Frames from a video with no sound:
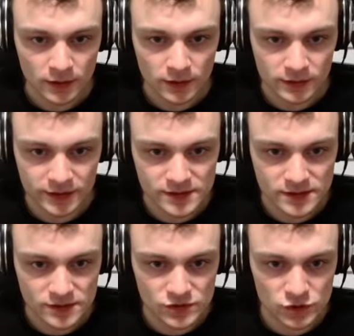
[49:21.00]
Let's
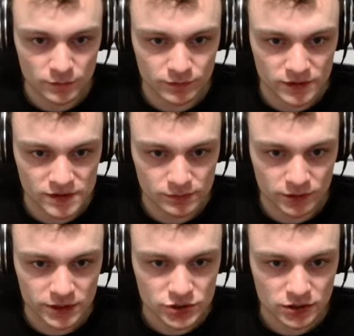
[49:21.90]
stop the
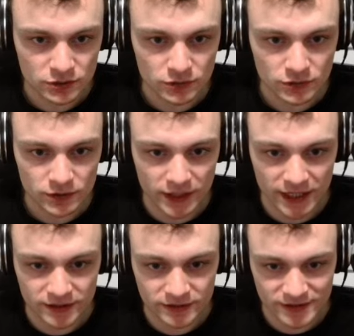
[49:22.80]
simulation,
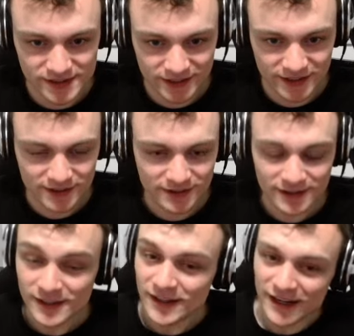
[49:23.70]
edit this again.
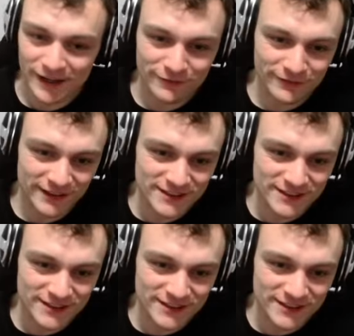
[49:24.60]
I find it